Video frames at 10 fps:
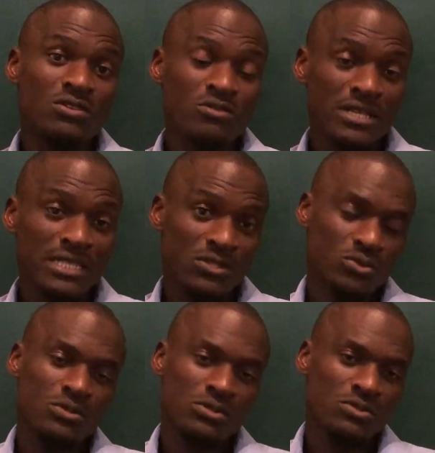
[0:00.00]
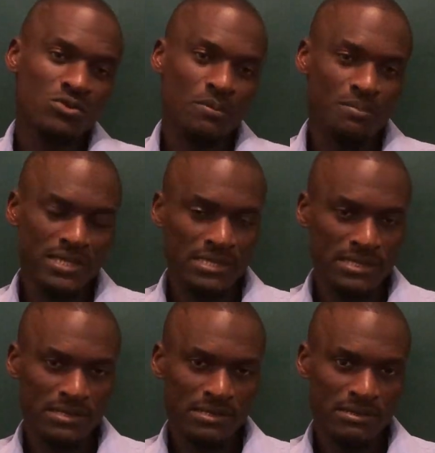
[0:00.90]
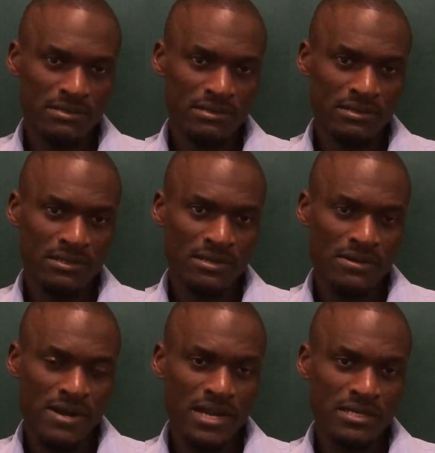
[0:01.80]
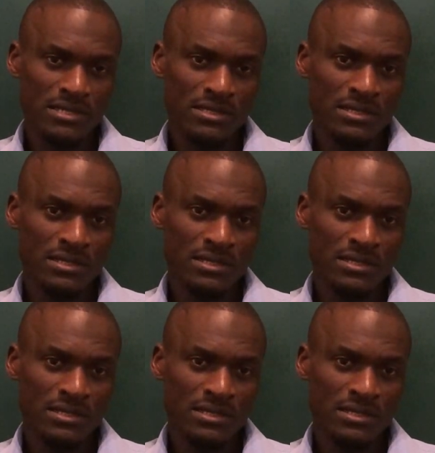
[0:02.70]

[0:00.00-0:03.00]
really suits your business, right?